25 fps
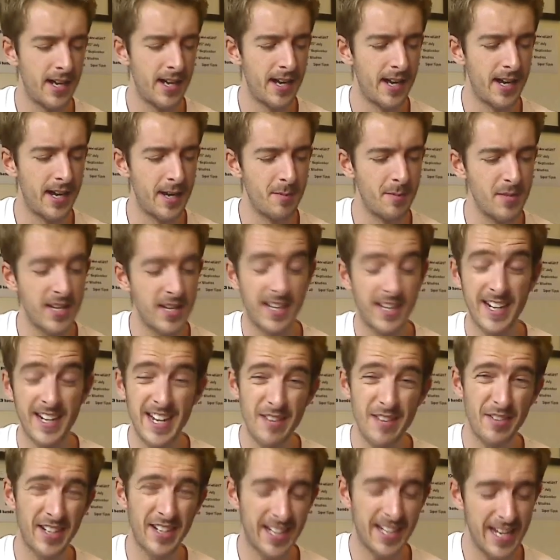Um, you
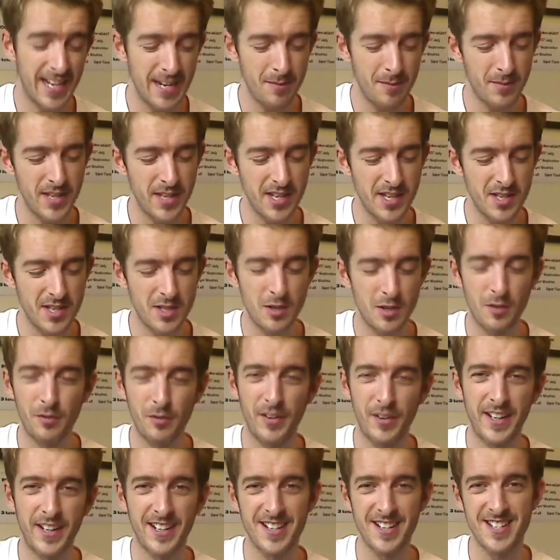can even keep these
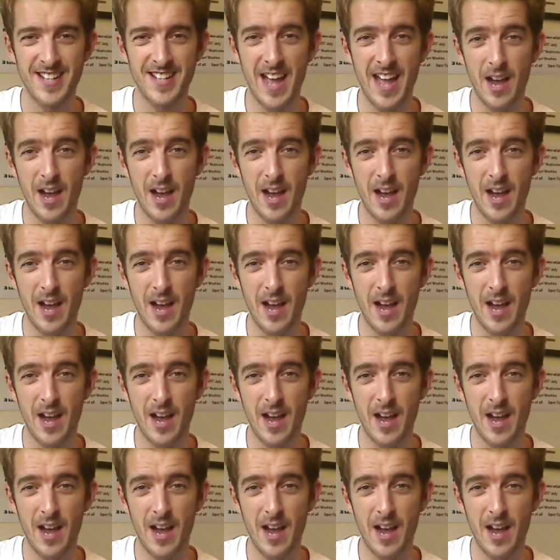two fingers